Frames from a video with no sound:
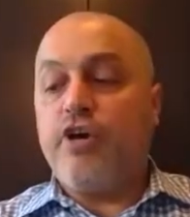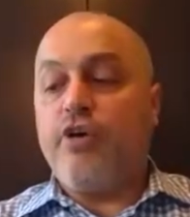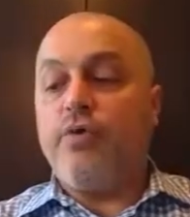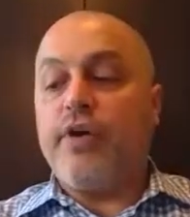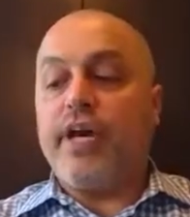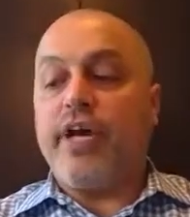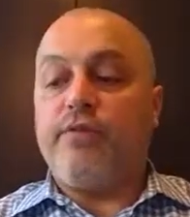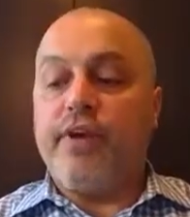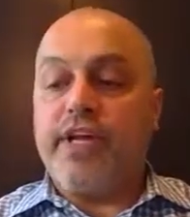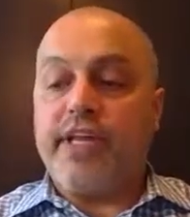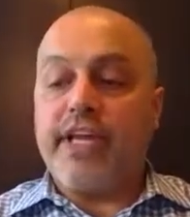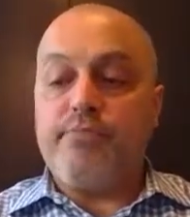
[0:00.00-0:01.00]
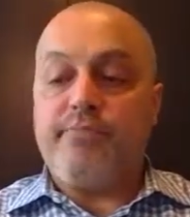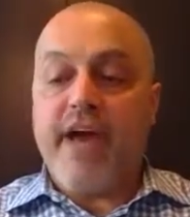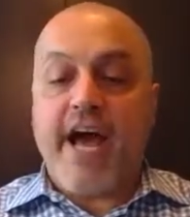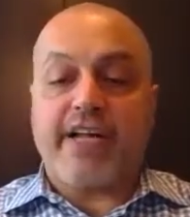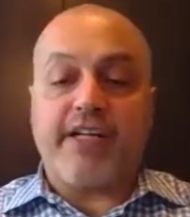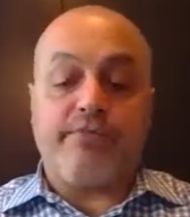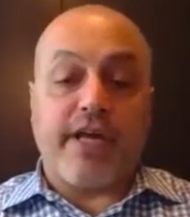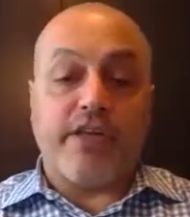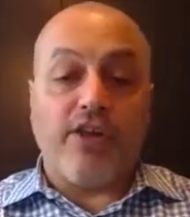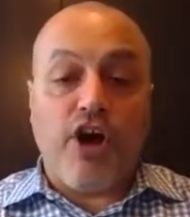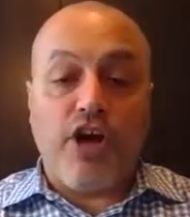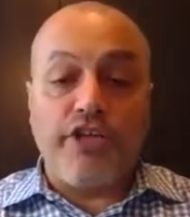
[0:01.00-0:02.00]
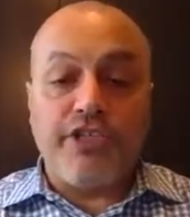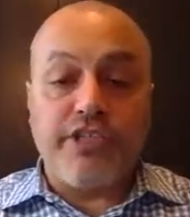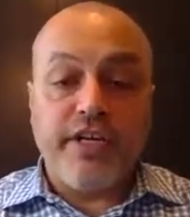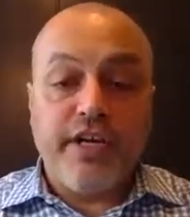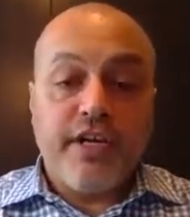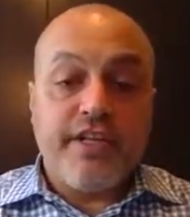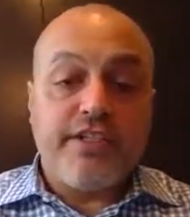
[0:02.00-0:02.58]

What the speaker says: So it really impacted my launch.